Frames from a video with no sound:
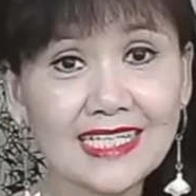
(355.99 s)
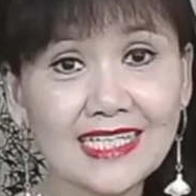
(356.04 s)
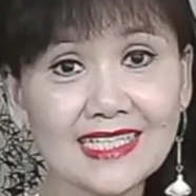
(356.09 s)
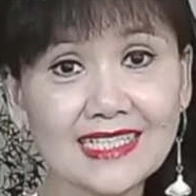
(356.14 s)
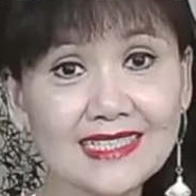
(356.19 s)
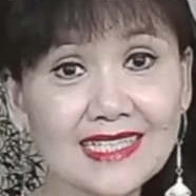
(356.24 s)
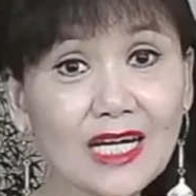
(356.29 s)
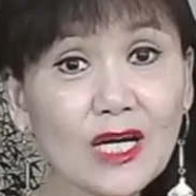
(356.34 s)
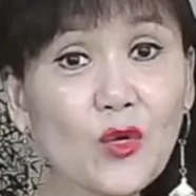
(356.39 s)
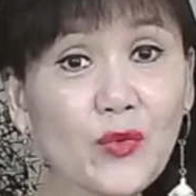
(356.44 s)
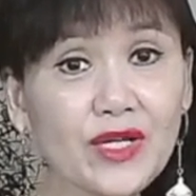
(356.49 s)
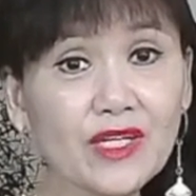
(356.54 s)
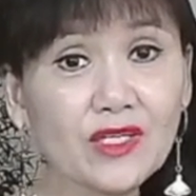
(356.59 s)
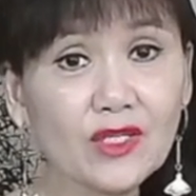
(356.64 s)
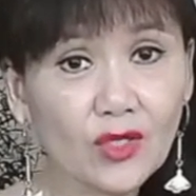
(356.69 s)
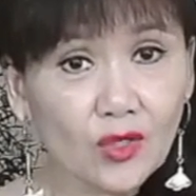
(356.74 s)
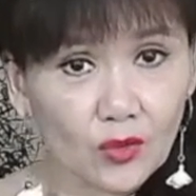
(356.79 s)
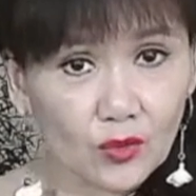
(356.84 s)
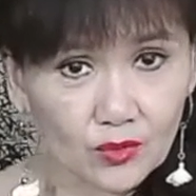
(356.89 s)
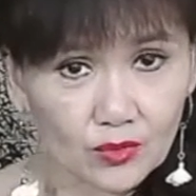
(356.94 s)
Now we
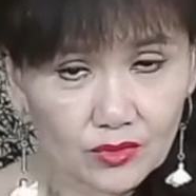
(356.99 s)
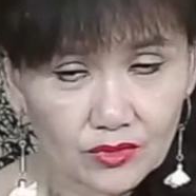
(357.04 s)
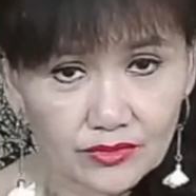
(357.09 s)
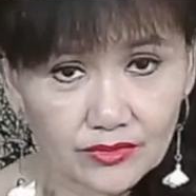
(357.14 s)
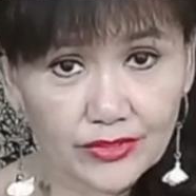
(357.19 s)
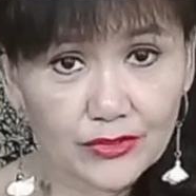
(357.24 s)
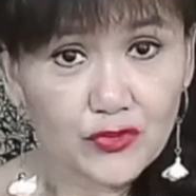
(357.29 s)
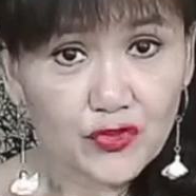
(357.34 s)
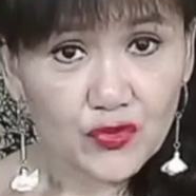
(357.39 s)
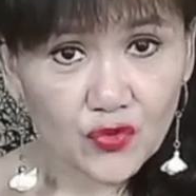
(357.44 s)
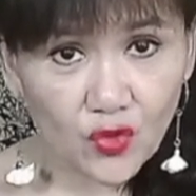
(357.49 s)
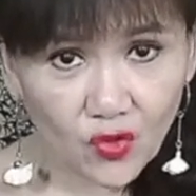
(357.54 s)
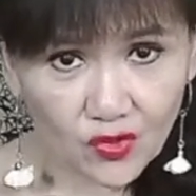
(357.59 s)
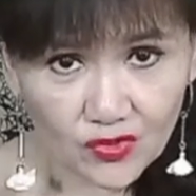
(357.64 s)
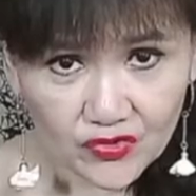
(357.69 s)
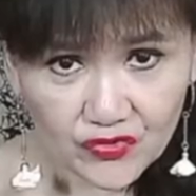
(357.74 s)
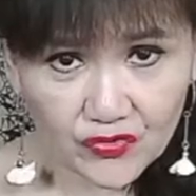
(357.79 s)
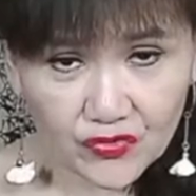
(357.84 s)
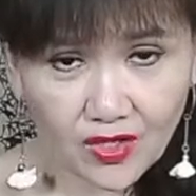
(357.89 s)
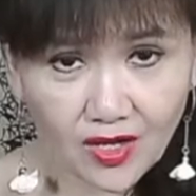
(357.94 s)
know the
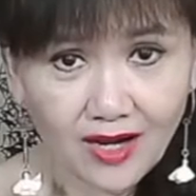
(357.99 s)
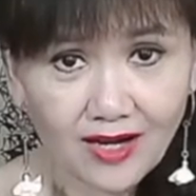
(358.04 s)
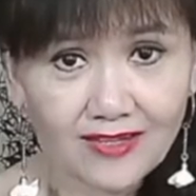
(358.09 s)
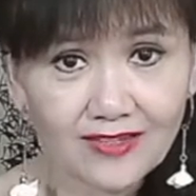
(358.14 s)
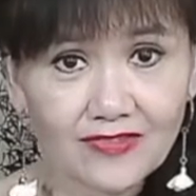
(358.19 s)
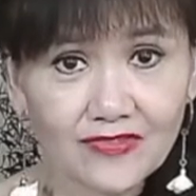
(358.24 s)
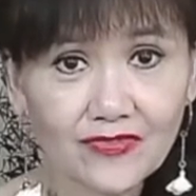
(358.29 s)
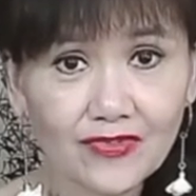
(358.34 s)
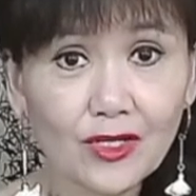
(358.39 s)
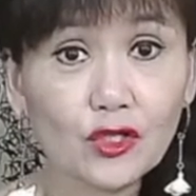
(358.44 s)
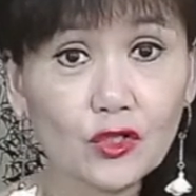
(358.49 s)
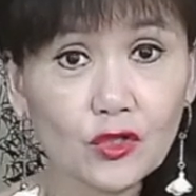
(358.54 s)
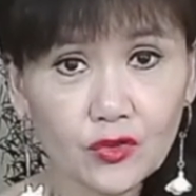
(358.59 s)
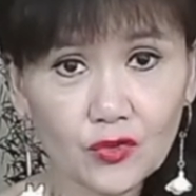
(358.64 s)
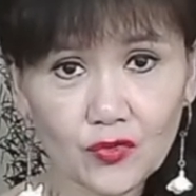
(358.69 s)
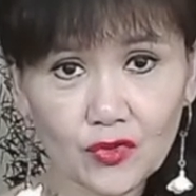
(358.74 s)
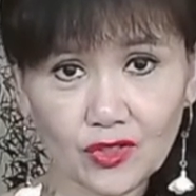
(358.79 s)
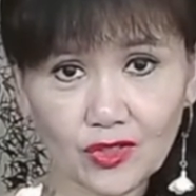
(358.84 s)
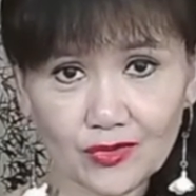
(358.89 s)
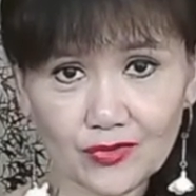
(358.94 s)
source of
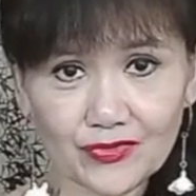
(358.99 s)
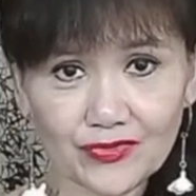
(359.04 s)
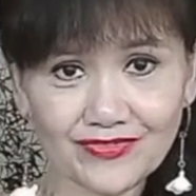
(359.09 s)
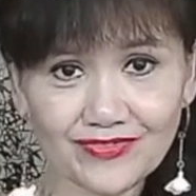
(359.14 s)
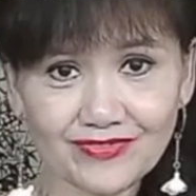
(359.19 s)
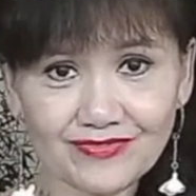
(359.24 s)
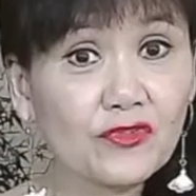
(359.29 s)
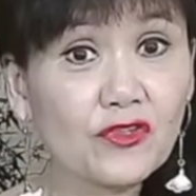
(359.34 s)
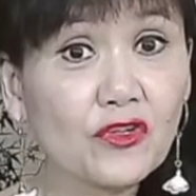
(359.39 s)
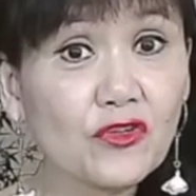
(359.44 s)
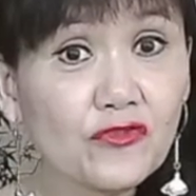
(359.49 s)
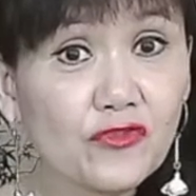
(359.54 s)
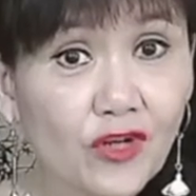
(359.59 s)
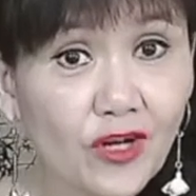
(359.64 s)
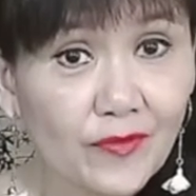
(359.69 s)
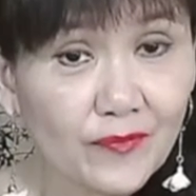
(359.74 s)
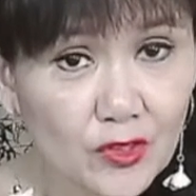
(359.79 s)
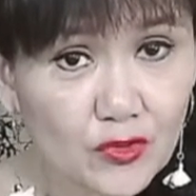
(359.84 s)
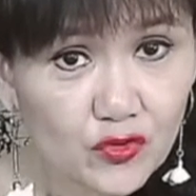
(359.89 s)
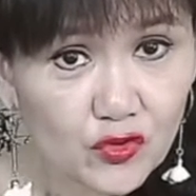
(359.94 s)
glucose
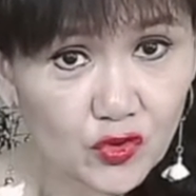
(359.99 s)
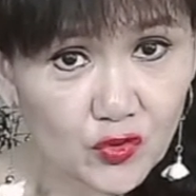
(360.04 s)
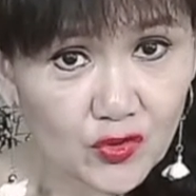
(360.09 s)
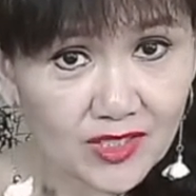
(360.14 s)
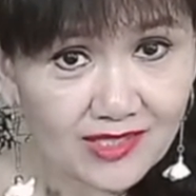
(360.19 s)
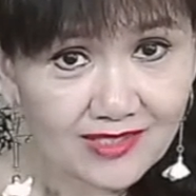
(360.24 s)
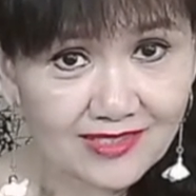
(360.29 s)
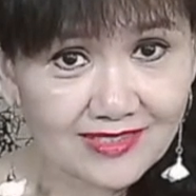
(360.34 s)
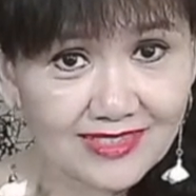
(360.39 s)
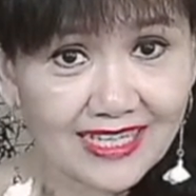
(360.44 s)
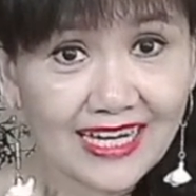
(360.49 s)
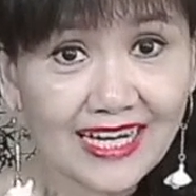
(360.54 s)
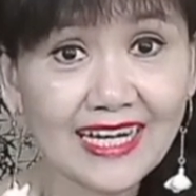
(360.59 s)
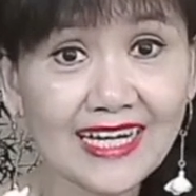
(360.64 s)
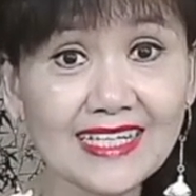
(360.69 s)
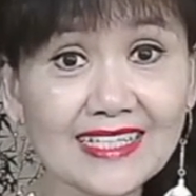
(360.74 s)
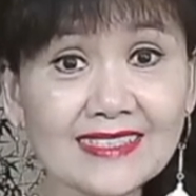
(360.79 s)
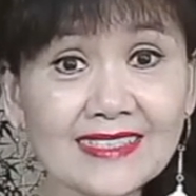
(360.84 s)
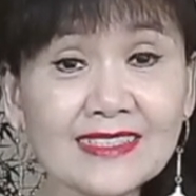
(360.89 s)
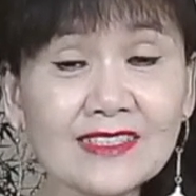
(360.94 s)
from the sugar
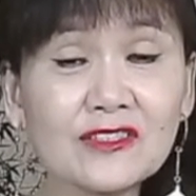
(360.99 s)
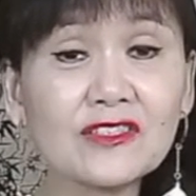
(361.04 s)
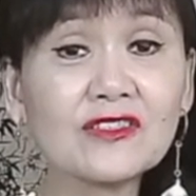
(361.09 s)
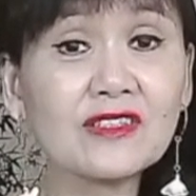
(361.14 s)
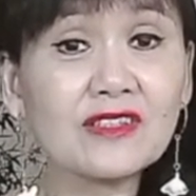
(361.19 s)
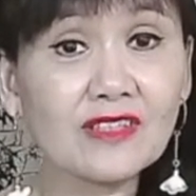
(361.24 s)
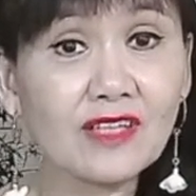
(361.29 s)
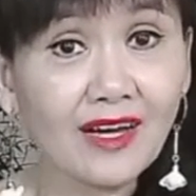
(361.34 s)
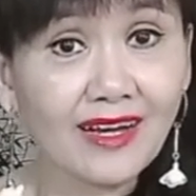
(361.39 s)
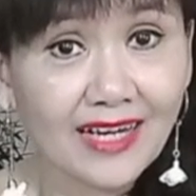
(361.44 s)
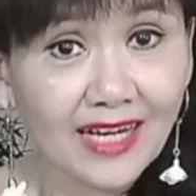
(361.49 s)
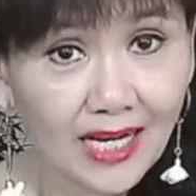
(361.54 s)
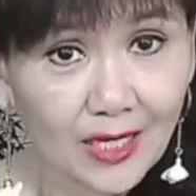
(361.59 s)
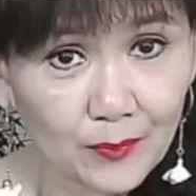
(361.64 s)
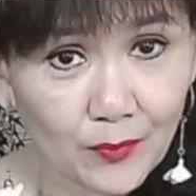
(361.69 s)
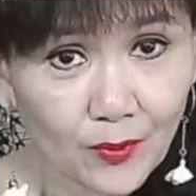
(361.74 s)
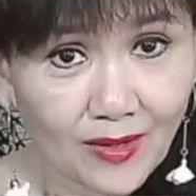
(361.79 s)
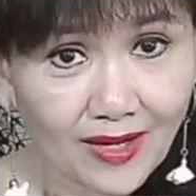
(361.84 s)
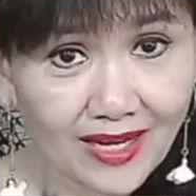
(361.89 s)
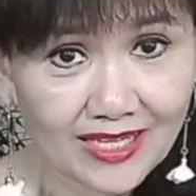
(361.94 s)
and the
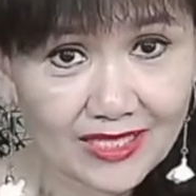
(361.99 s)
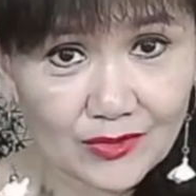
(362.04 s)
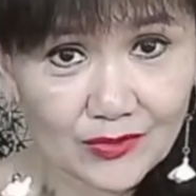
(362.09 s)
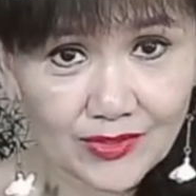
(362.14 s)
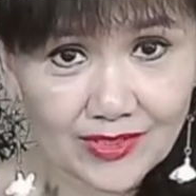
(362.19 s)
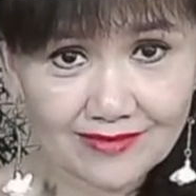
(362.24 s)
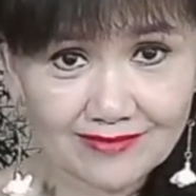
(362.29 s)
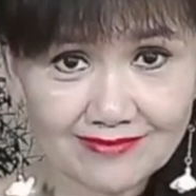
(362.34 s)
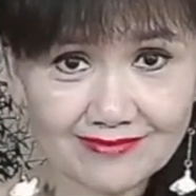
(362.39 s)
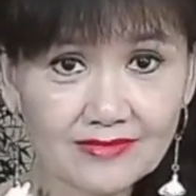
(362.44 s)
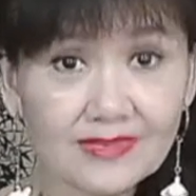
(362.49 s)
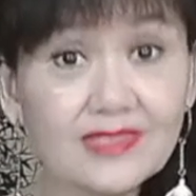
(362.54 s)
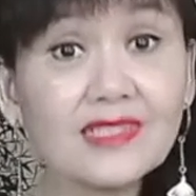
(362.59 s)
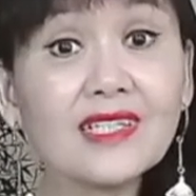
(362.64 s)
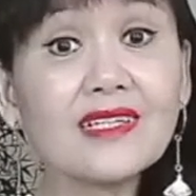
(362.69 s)
carbohydrate. The